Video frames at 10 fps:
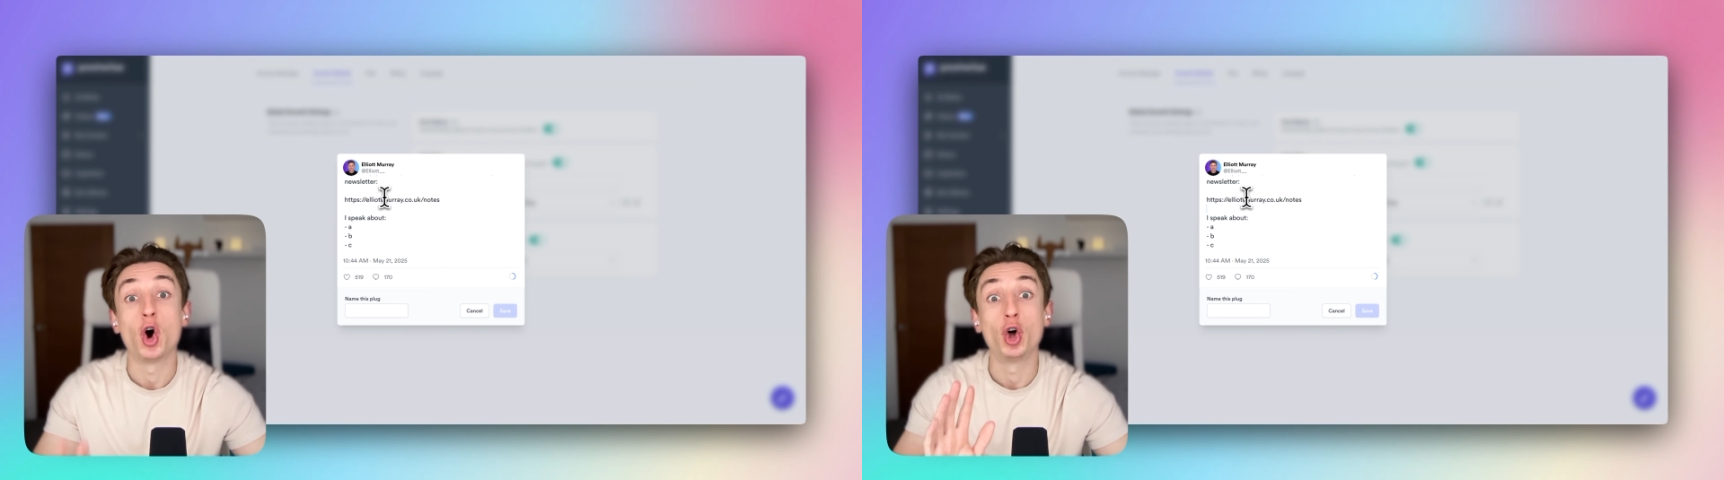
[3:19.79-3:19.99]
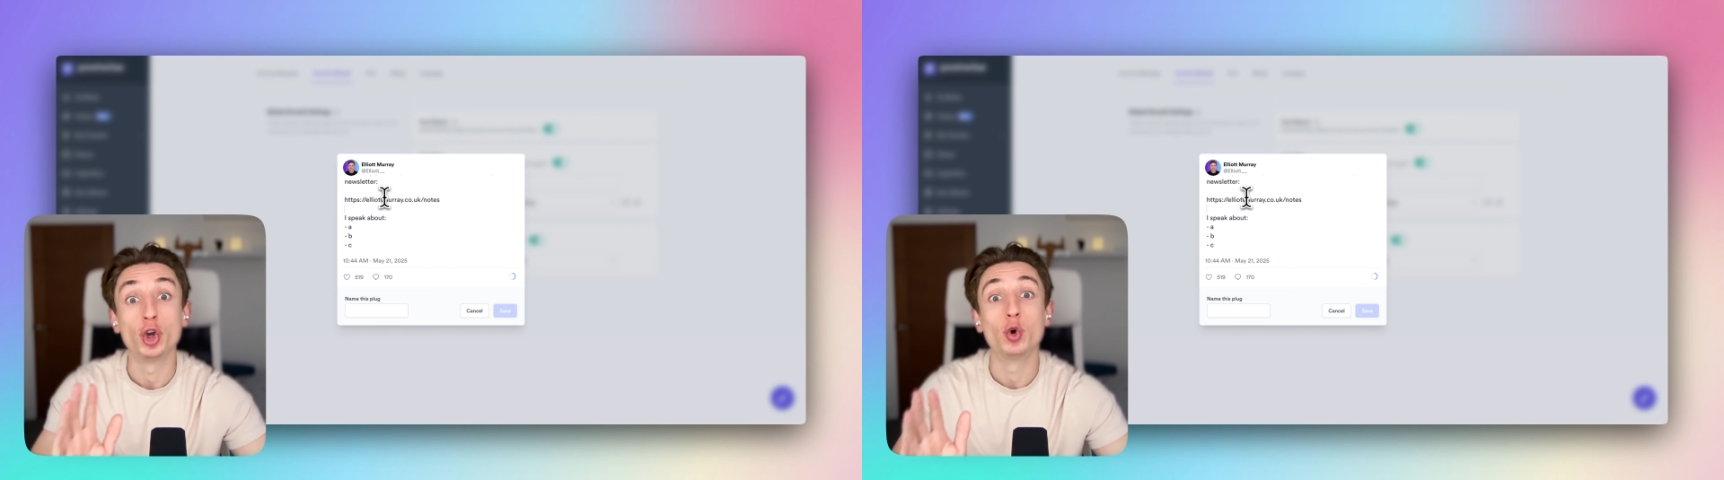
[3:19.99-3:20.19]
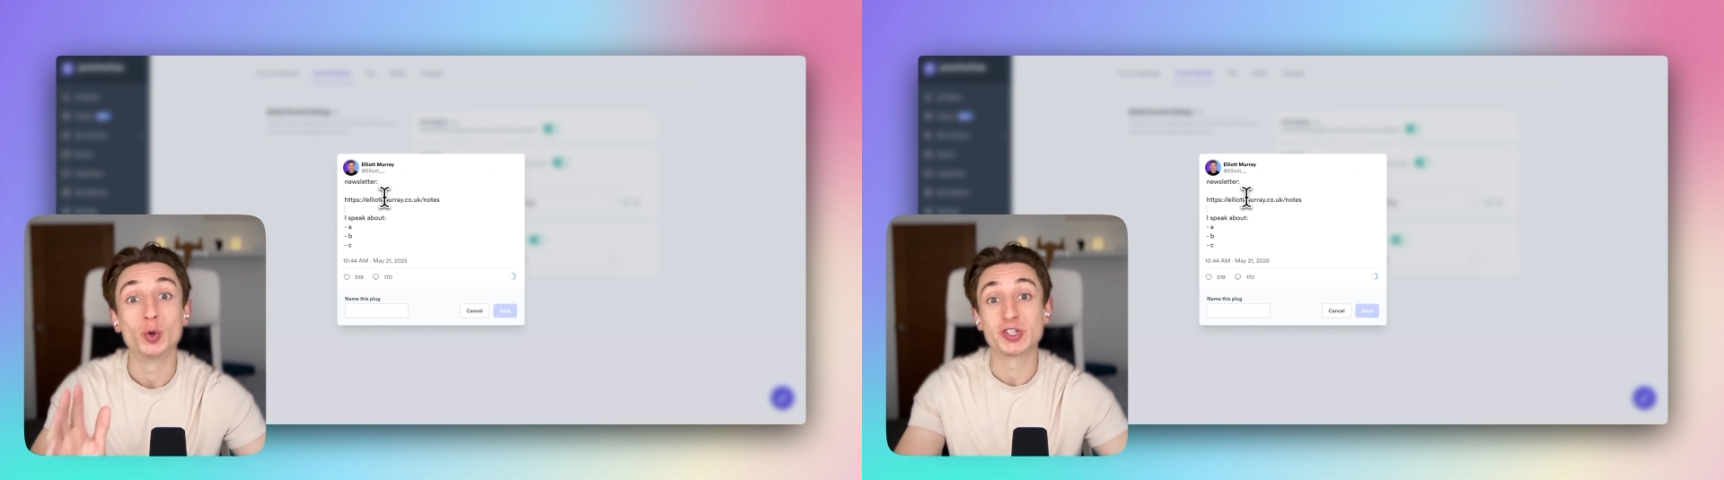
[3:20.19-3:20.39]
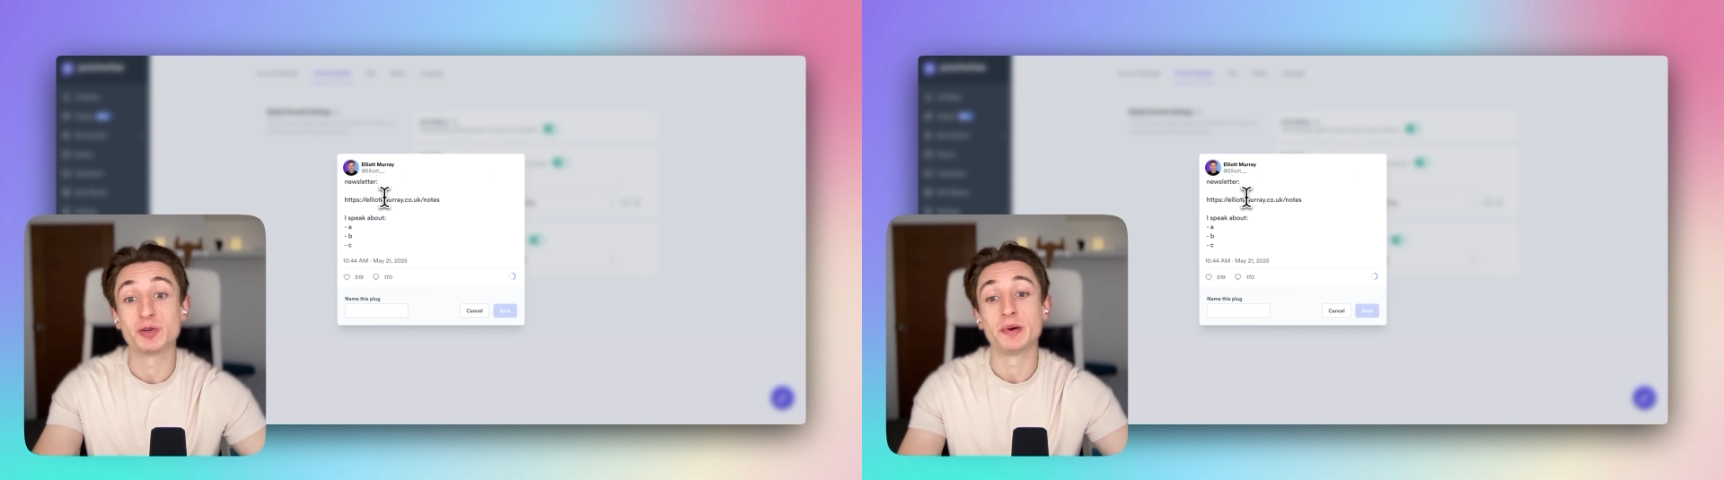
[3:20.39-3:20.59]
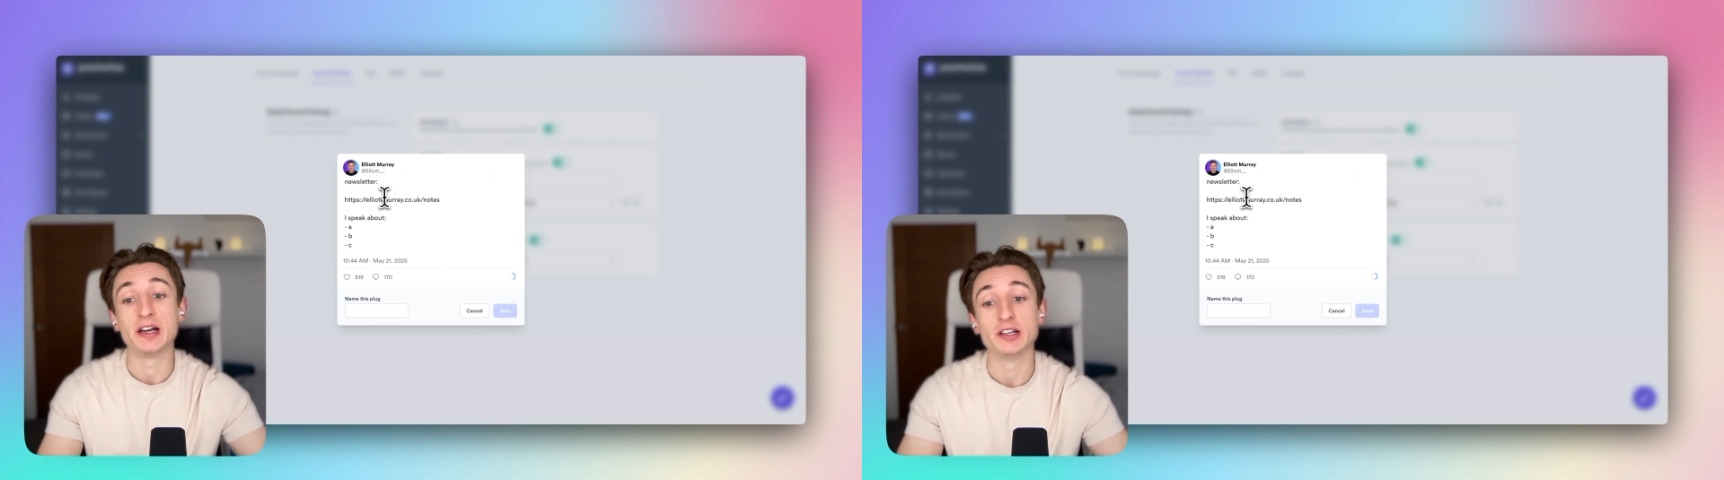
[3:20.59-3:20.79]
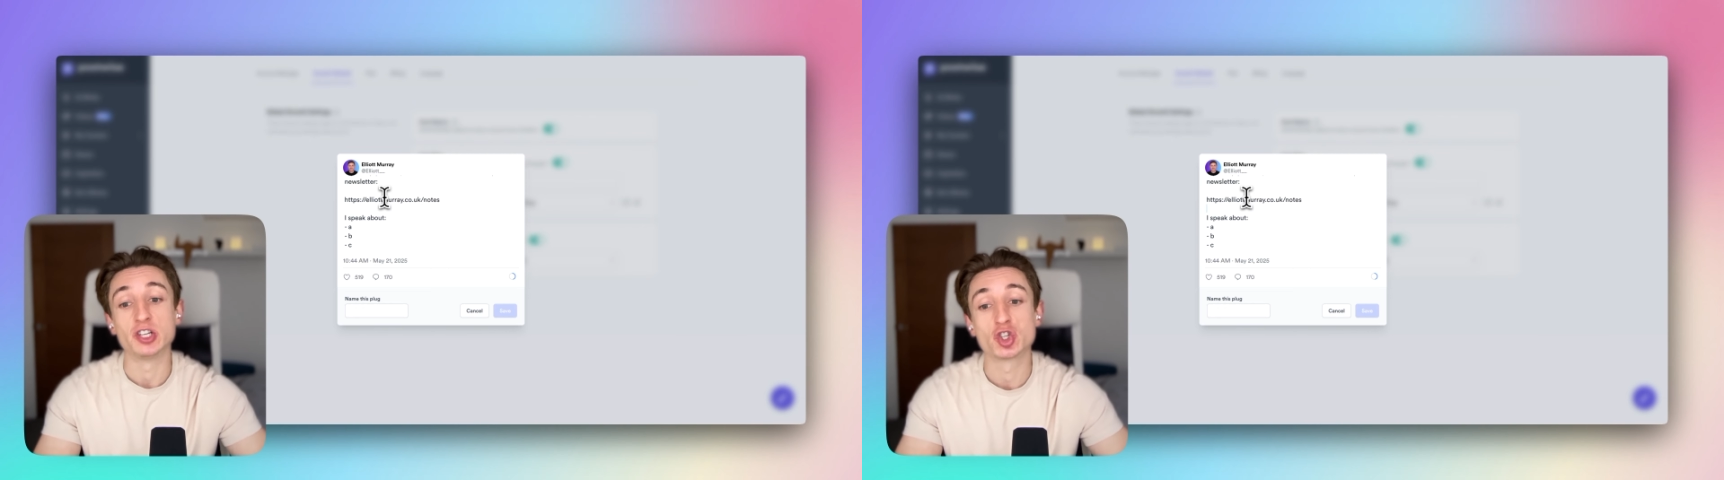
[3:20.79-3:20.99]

on autopilot.